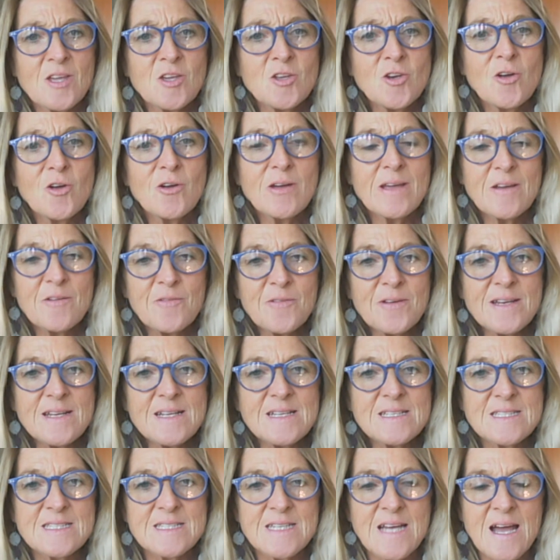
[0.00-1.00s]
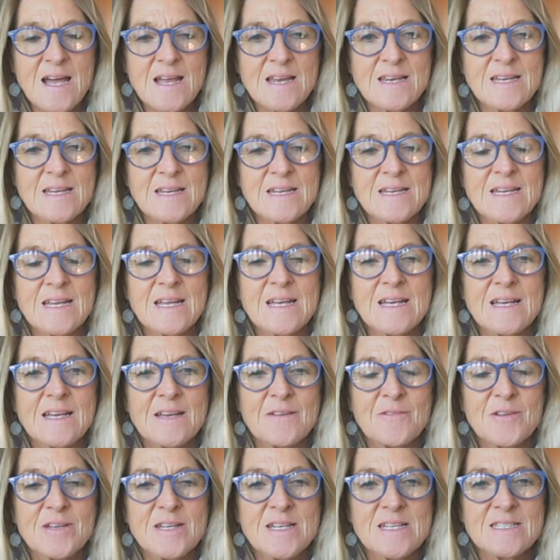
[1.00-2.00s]
if it is done and
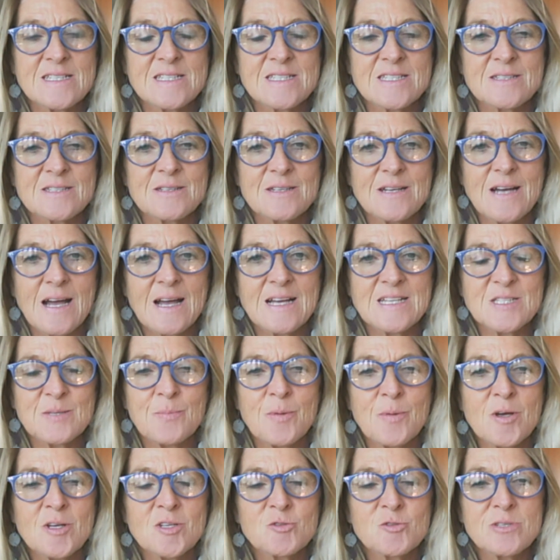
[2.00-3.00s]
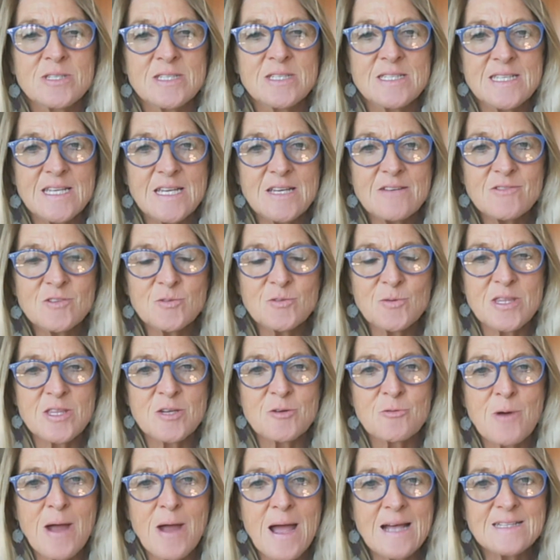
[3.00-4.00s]
if it is, I suppose, received with the
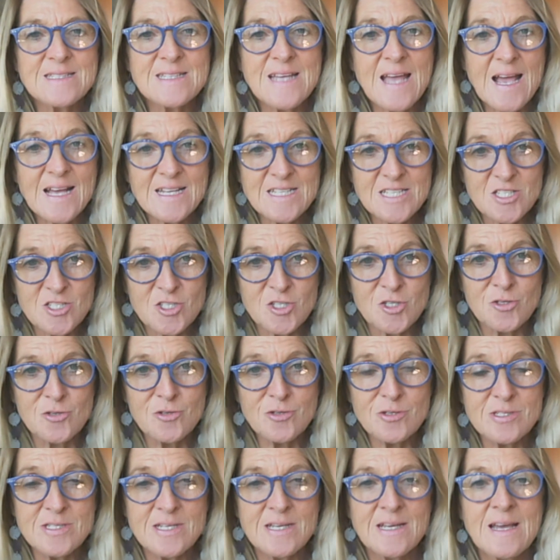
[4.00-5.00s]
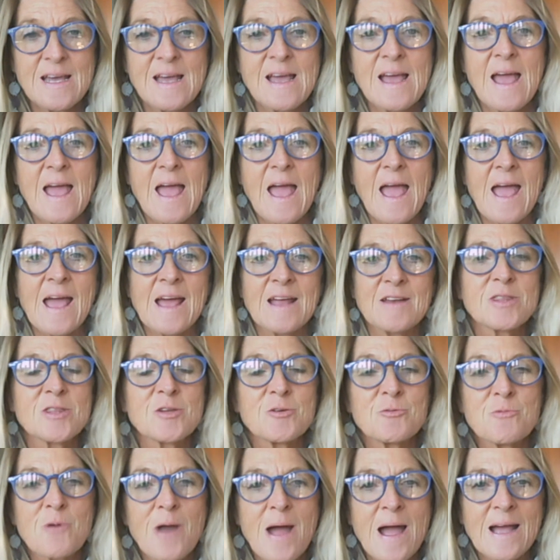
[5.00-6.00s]
right attitude and with the
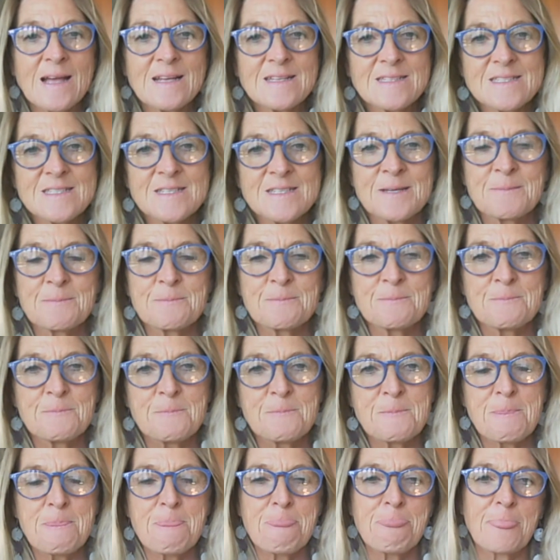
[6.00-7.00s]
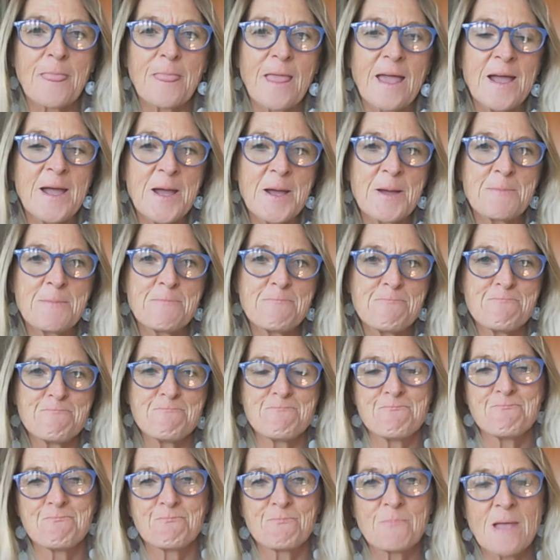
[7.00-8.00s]
right,
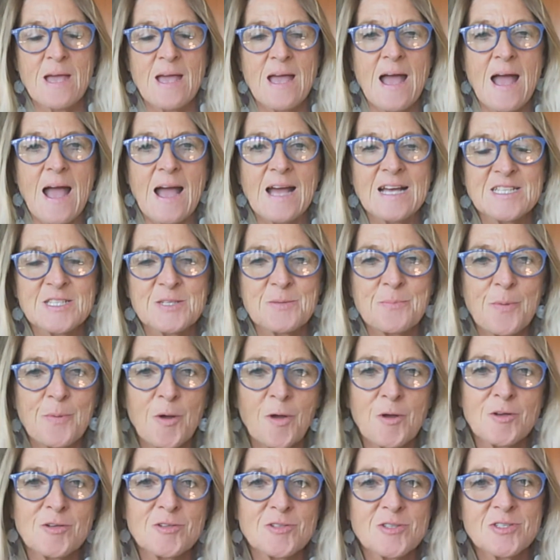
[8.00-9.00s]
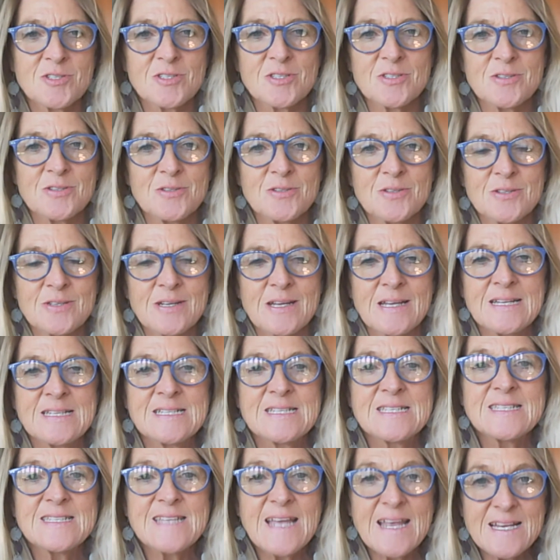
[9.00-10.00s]
I suppose,
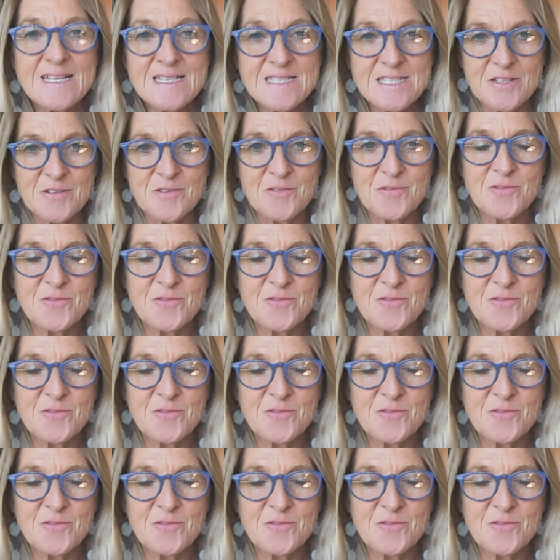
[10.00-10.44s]
incentive,